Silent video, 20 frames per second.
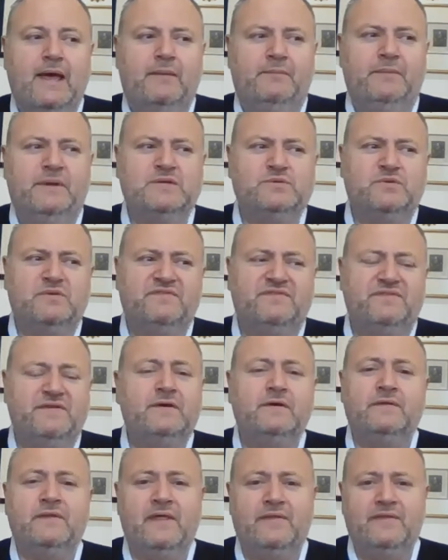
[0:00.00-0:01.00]
because we
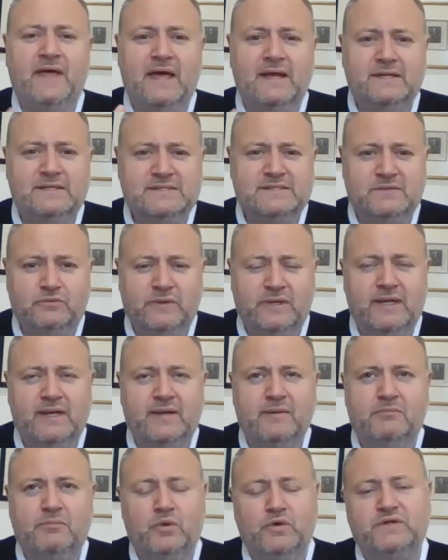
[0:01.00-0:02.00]
feel that that is a really
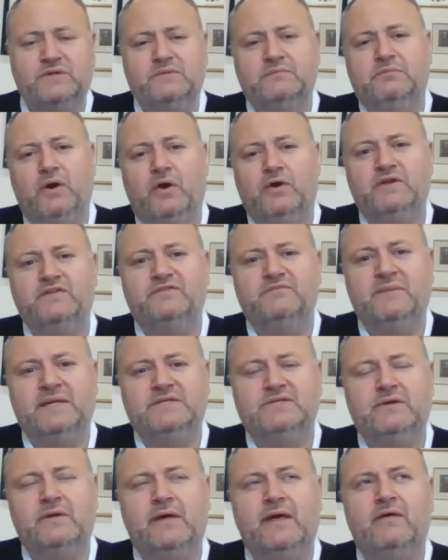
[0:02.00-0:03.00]
important part of
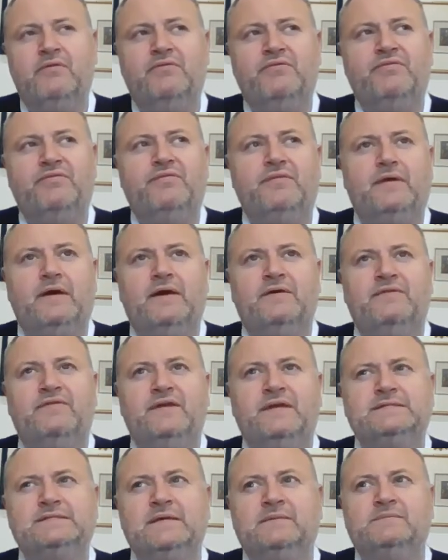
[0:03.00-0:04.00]
mental health. I
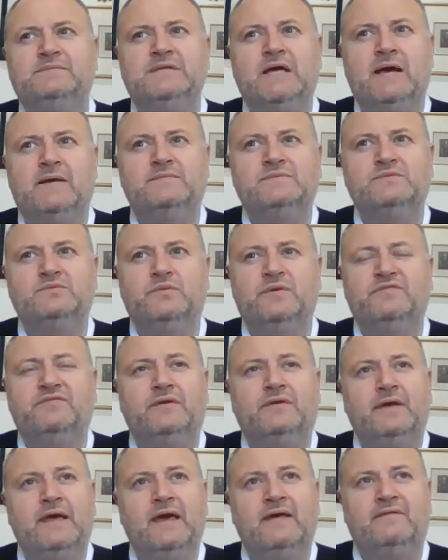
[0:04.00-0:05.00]
think sometimes we
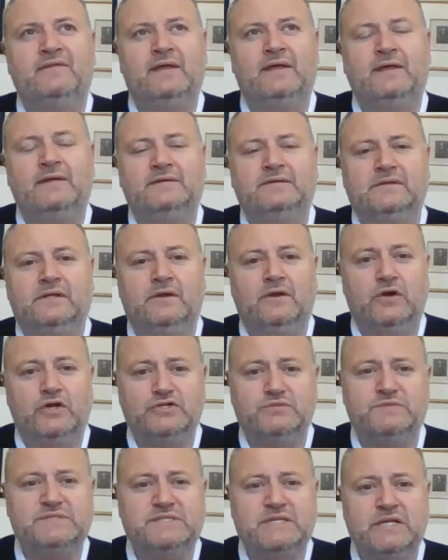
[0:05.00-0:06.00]
forget that a
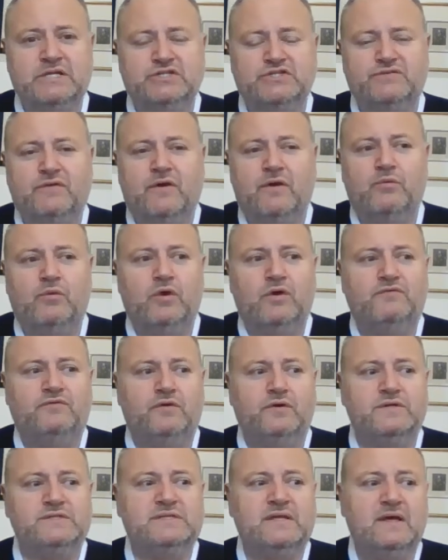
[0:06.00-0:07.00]
large percentage of our
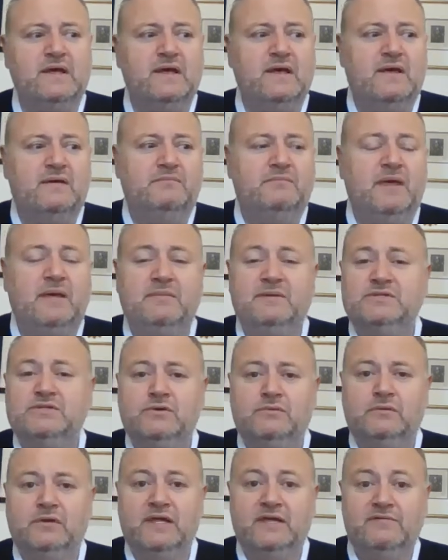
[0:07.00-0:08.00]
workforce maybe
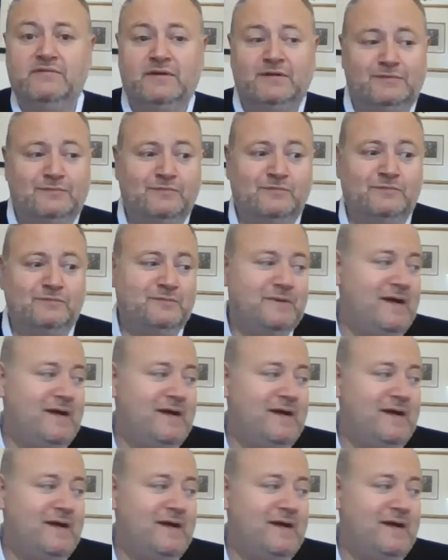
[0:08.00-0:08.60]
don't live in